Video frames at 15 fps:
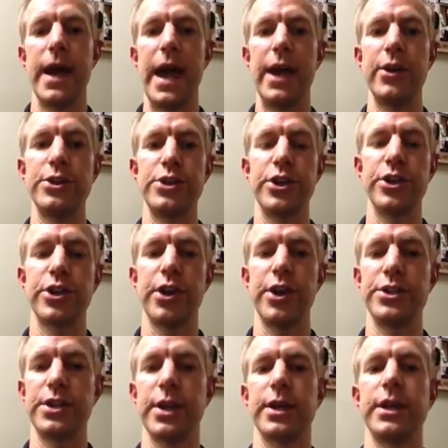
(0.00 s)
I usually
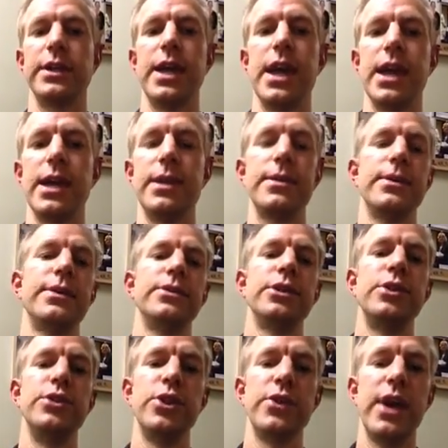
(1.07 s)
encourage like a day
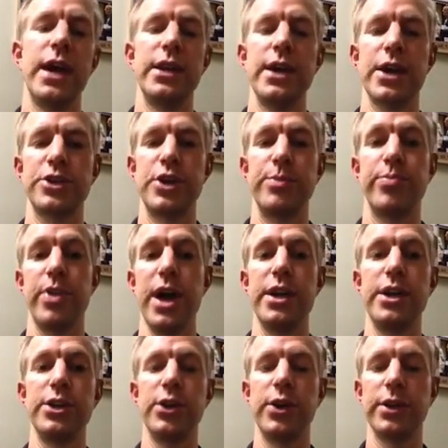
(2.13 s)
you do that, you actually
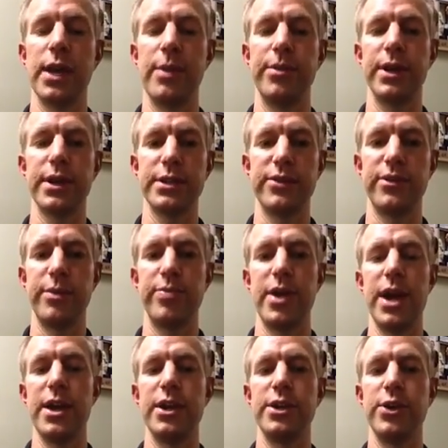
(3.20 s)
plan on doing that, because if you
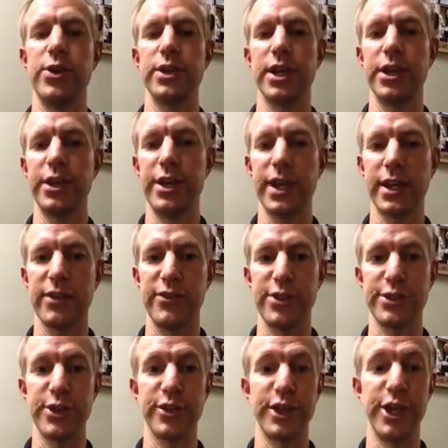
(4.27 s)
plan on doing it, you're not going to
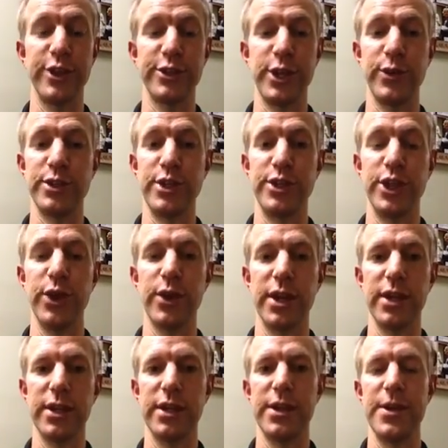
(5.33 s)
feel so guilty when you do
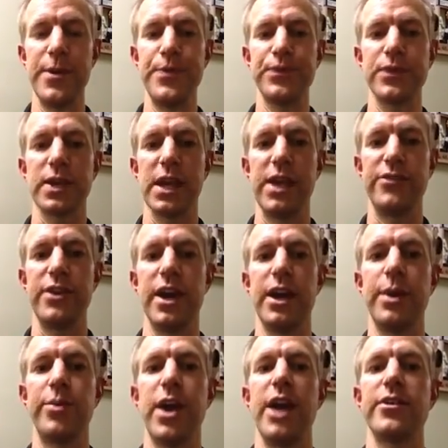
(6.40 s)
it. And if you
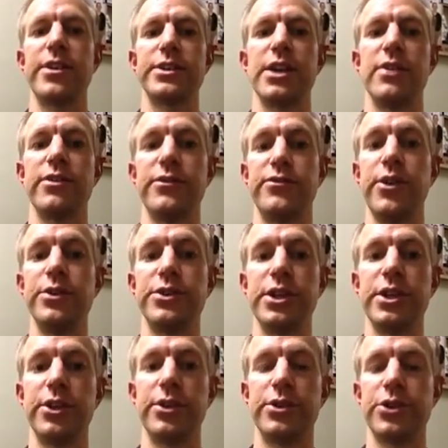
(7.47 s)
are depriving yourself of foods
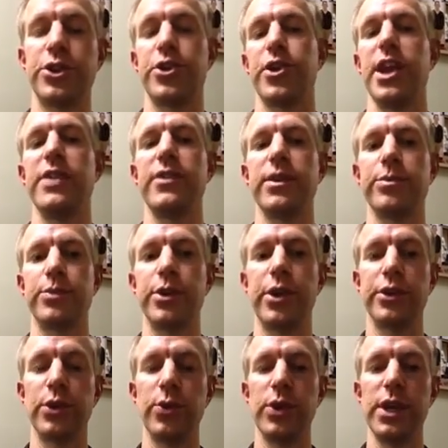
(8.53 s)
that you're craving
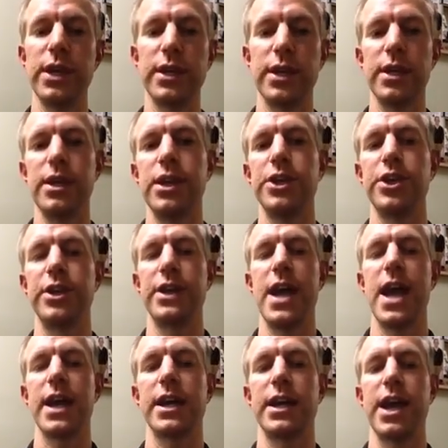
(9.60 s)
during the week, you're
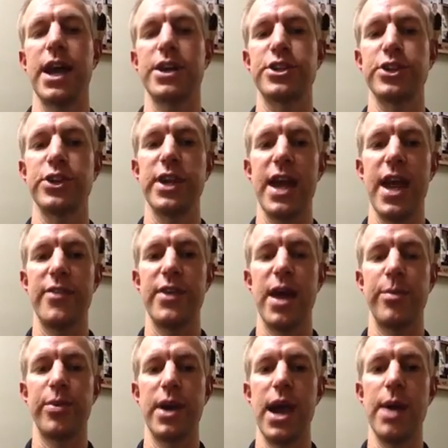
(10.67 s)
not going to actually have
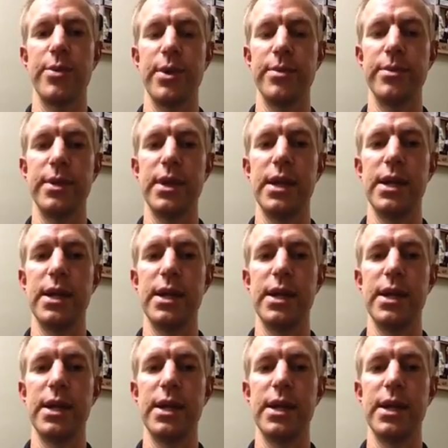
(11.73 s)
that problem.